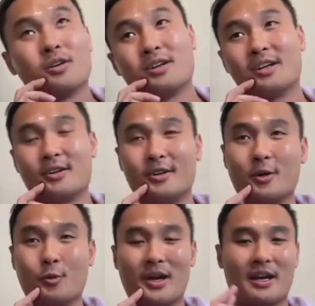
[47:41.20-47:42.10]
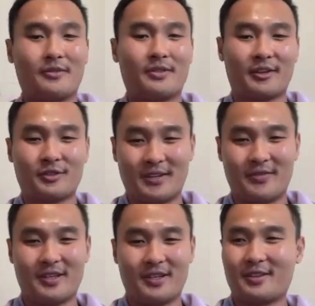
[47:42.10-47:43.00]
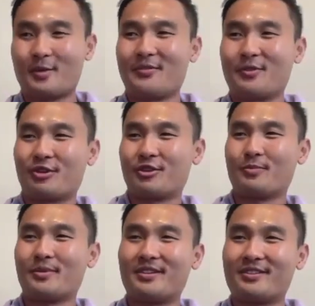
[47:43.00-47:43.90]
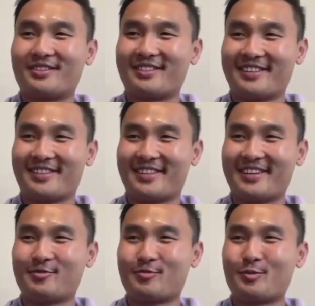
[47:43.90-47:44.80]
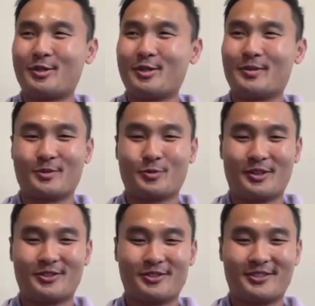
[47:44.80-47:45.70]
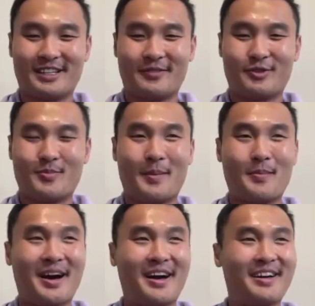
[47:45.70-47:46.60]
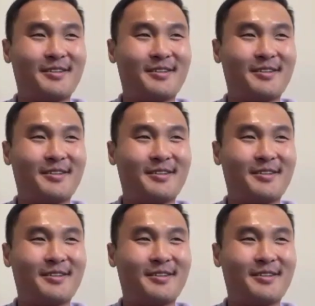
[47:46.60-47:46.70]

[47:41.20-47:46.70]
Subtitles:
I don't know. We have Thanksgiving and then we have Christmas, and I think that's pretty much what's left on my mind.